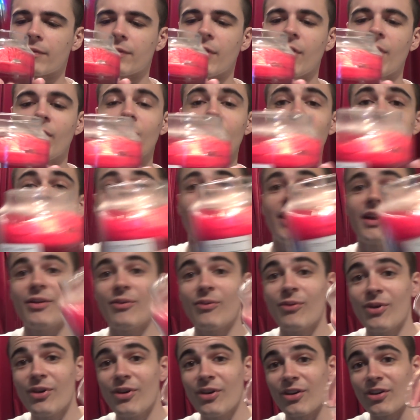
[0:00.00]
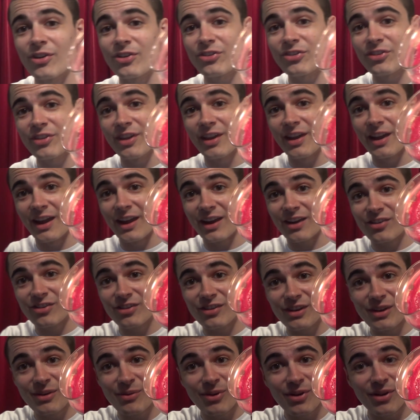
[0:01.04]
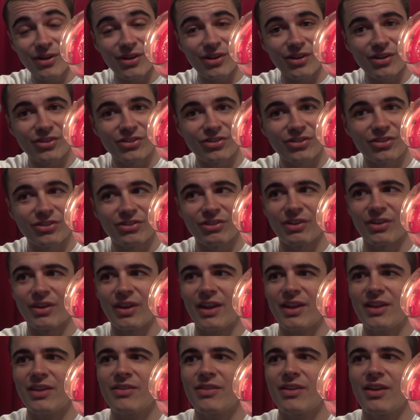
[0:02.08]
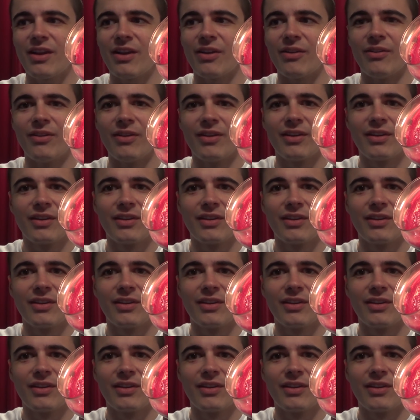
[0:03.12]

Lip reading: Oh look, it works! It actually works! So there you go.